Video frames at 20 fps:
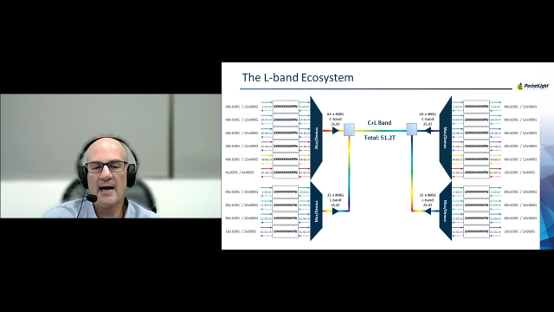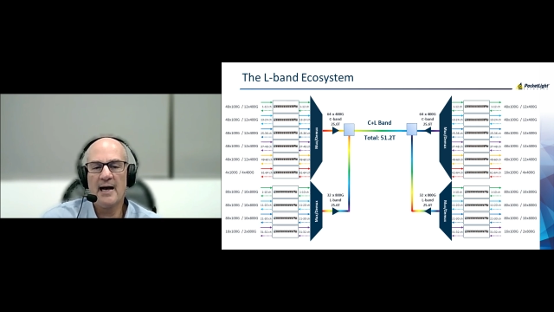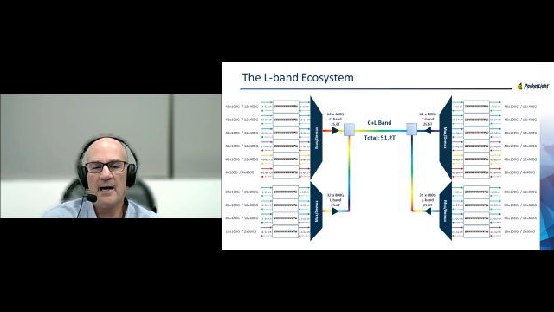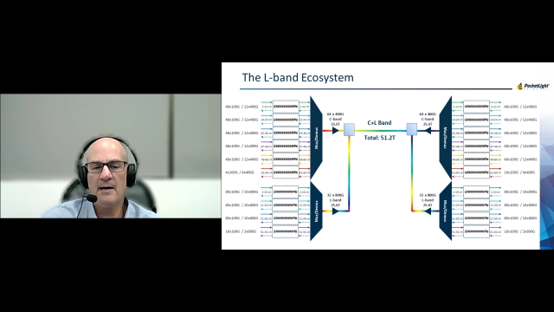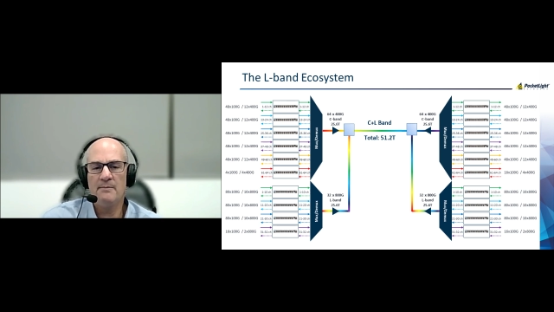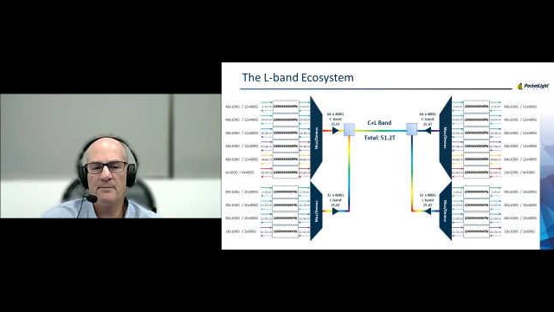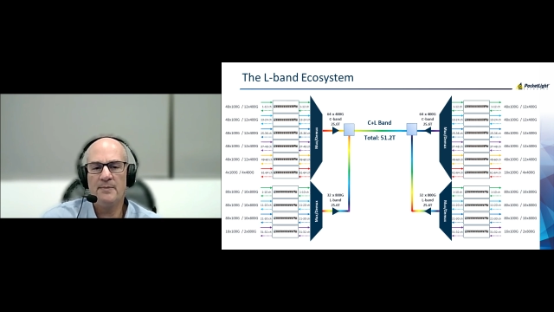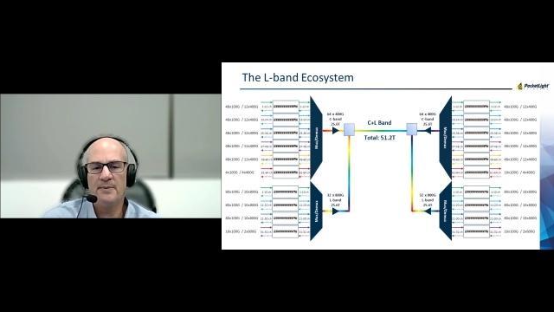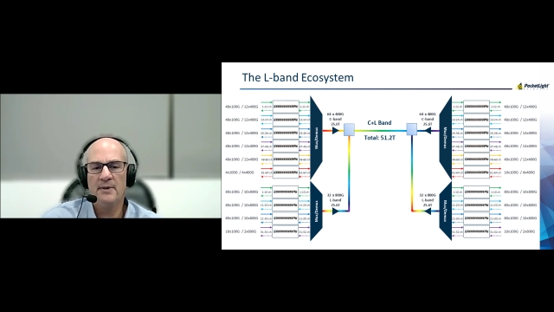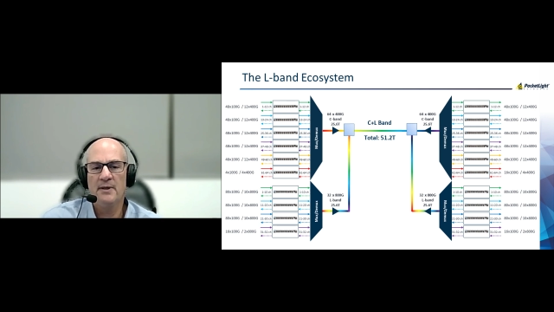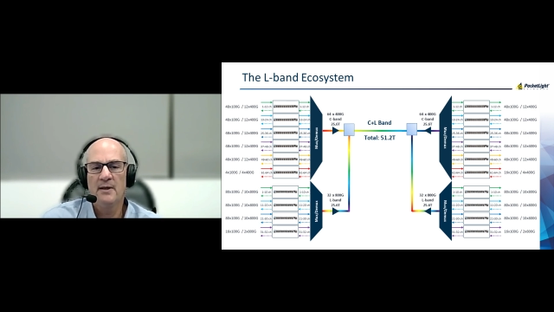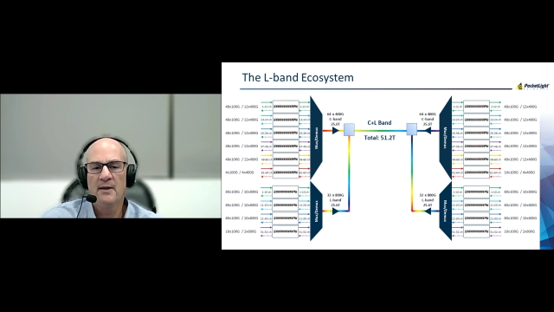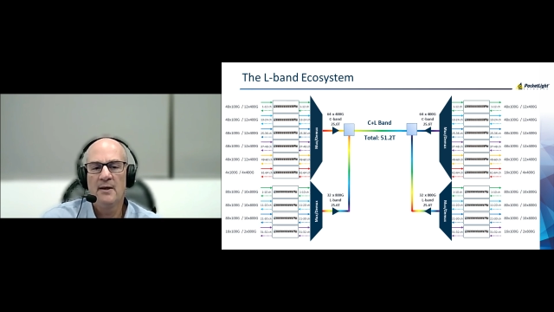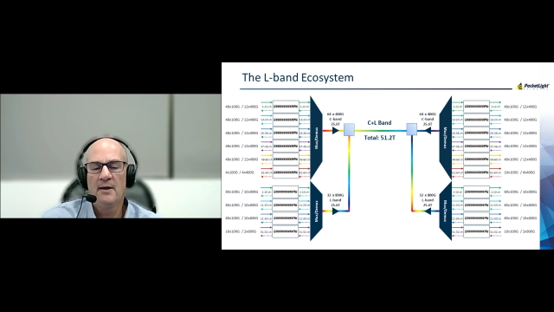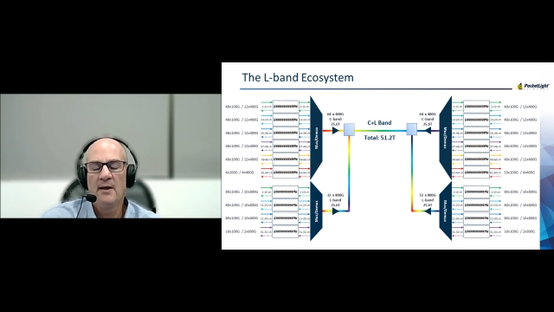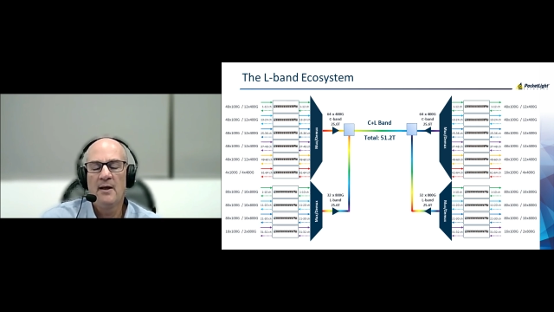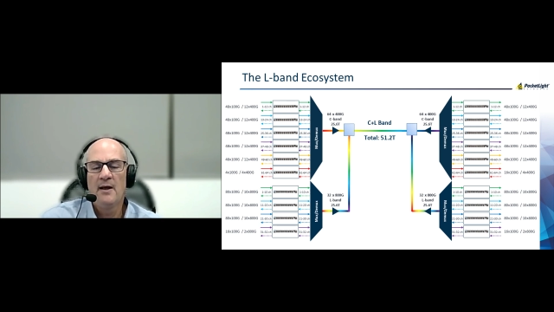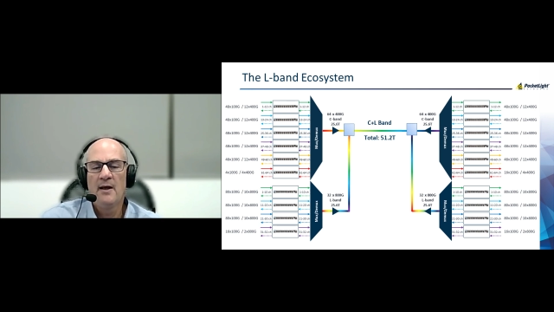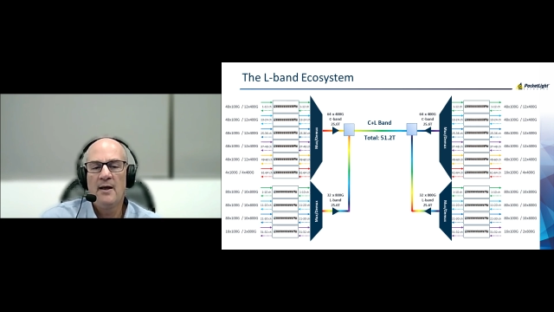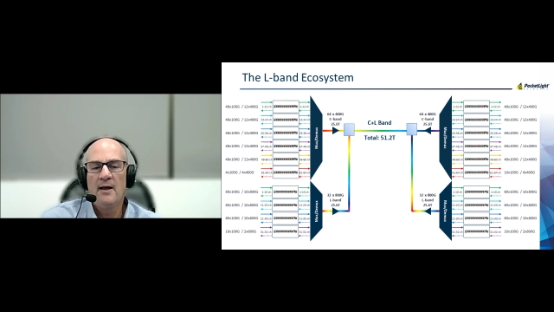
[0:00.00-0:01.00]
amp,
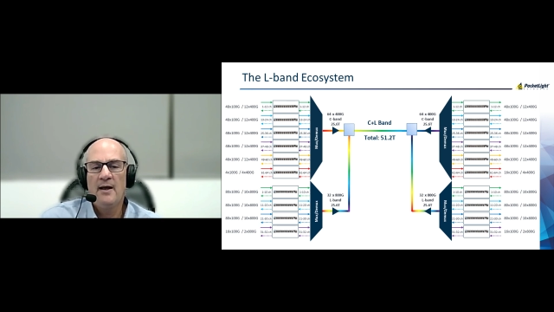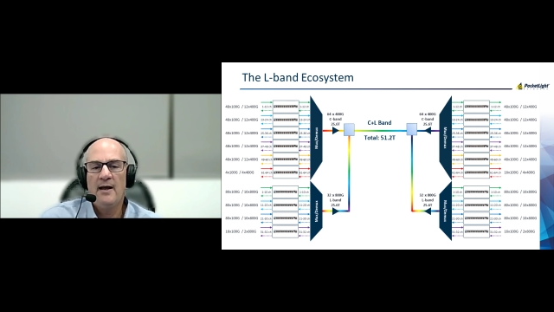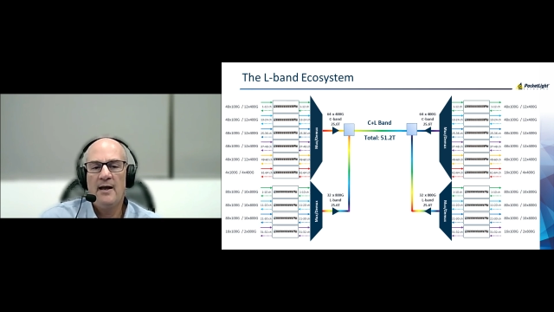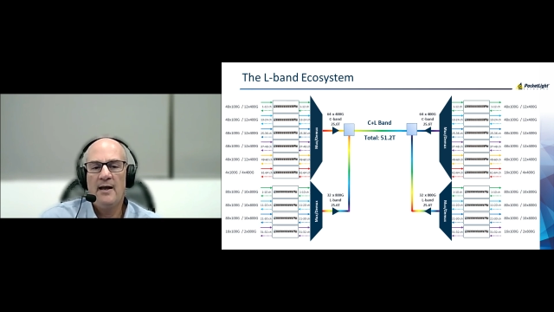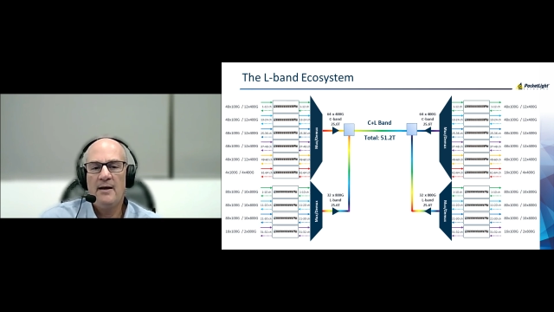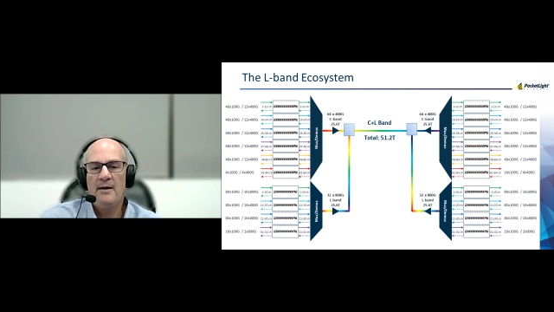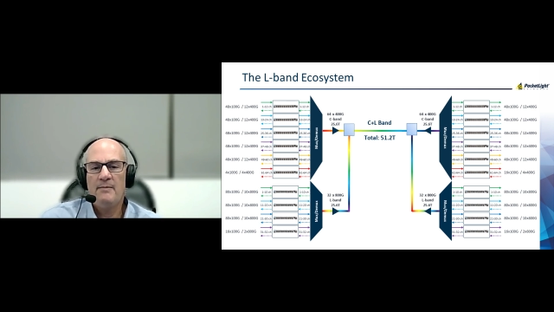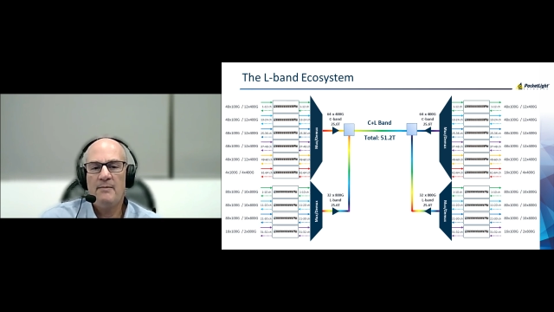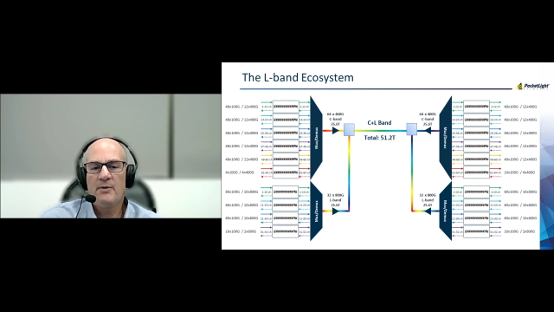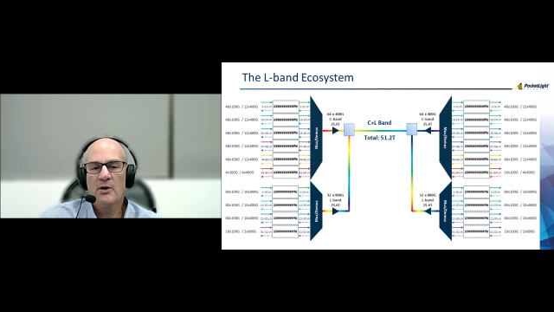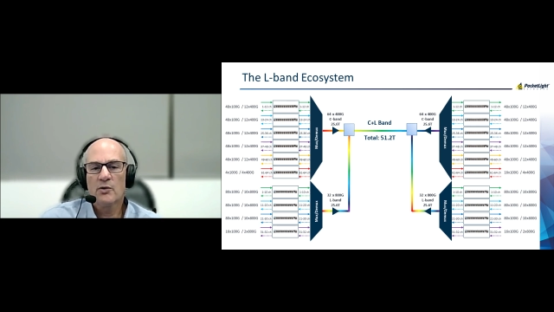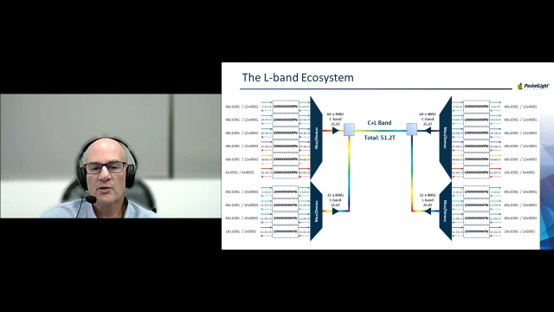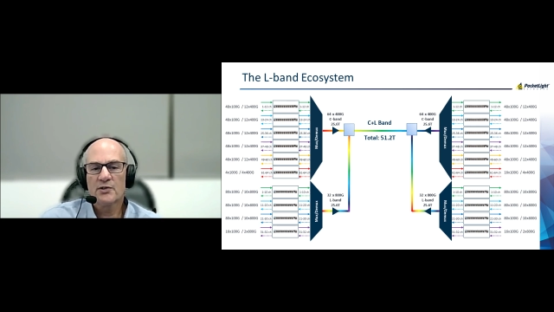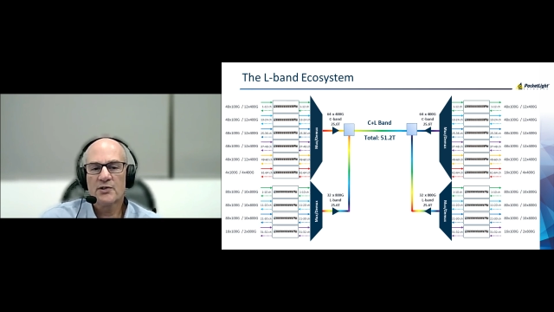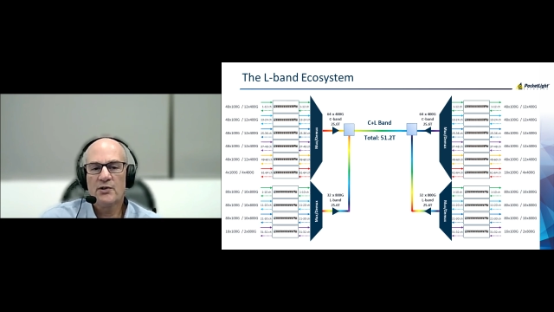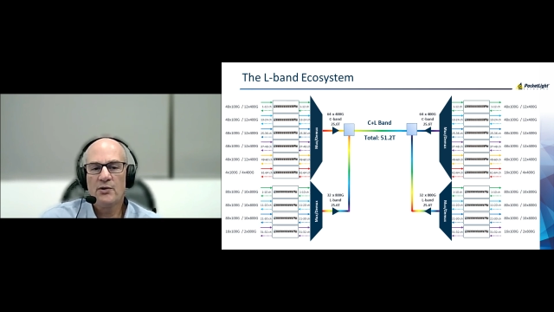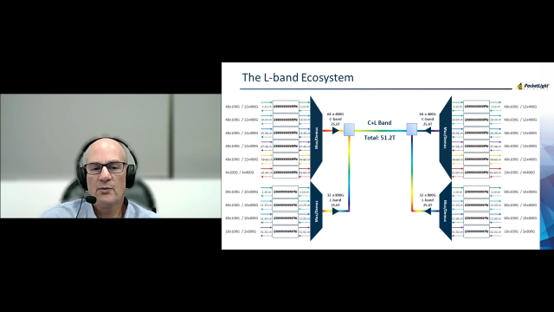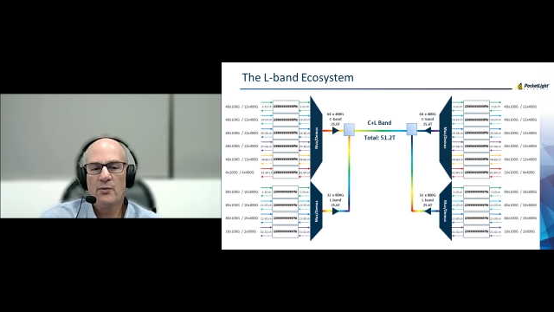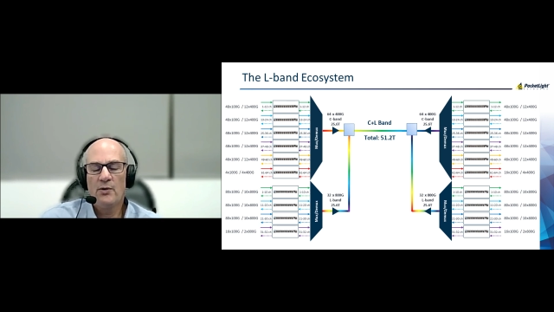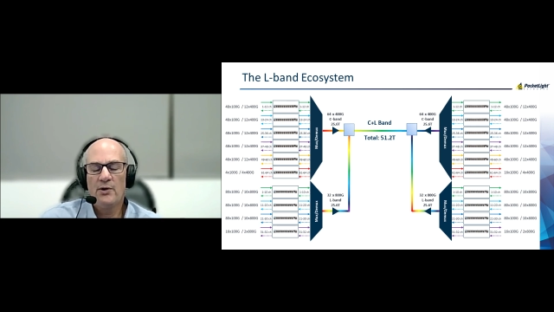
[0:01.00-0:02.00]

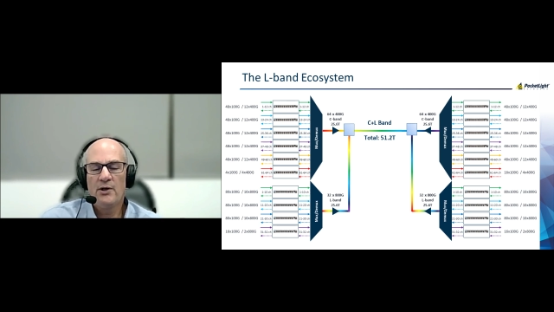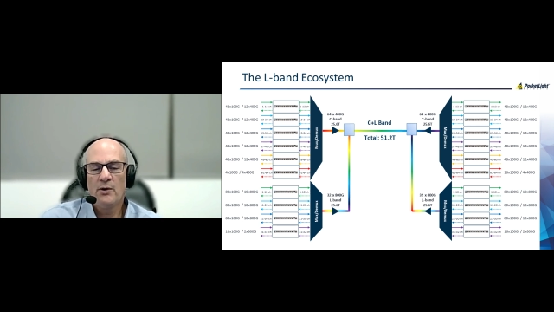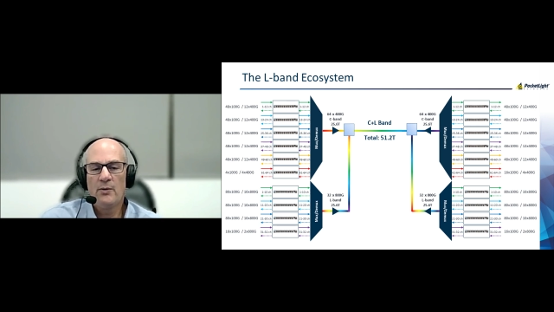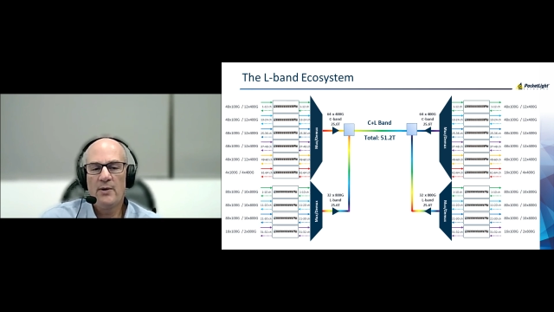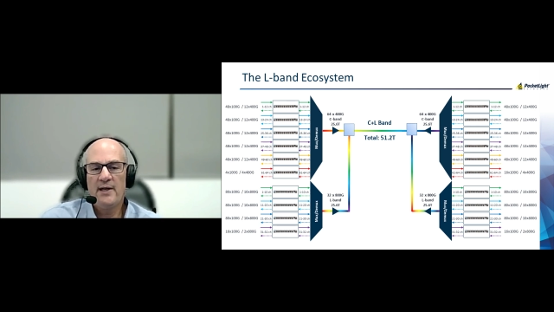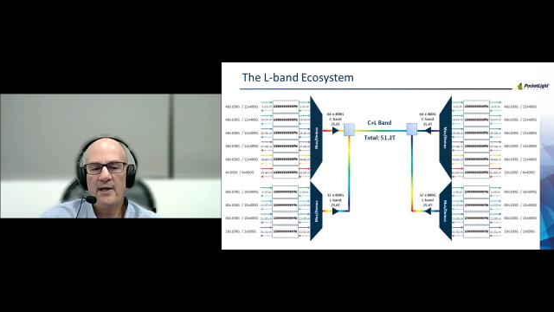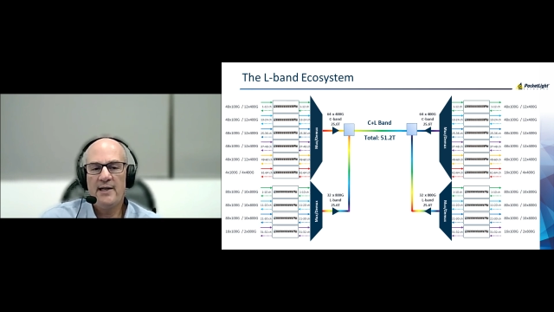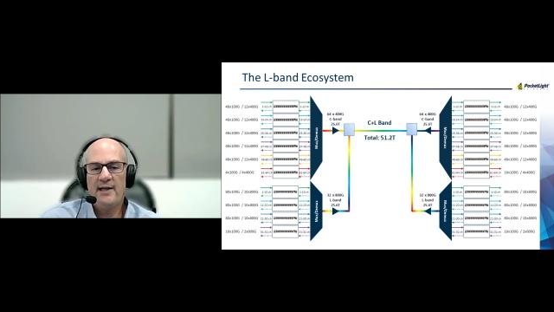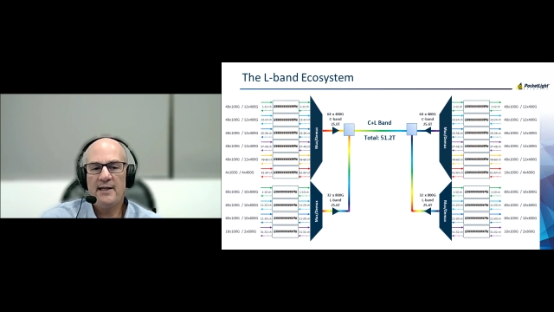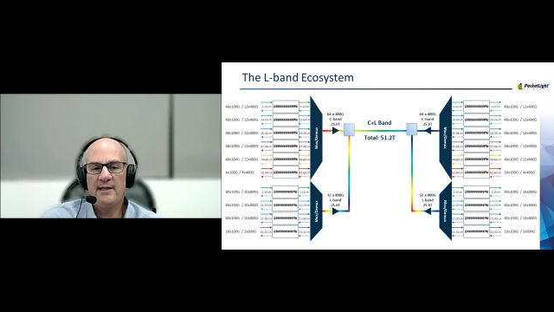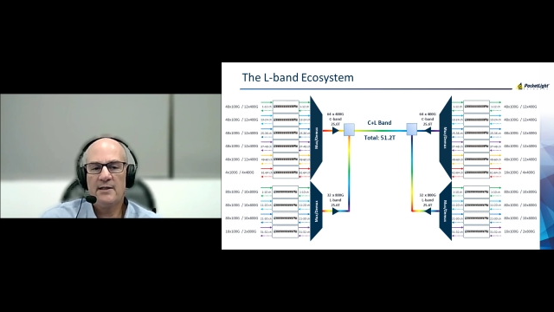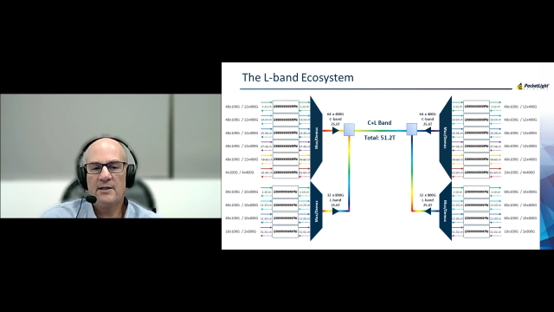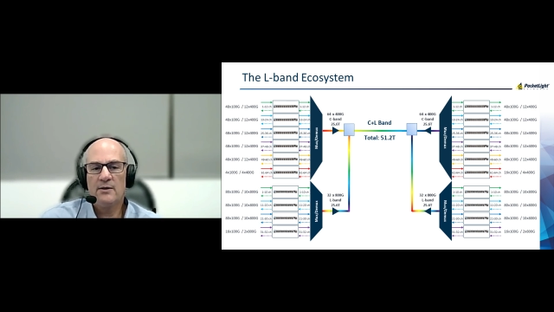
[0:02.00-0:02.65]
because you will need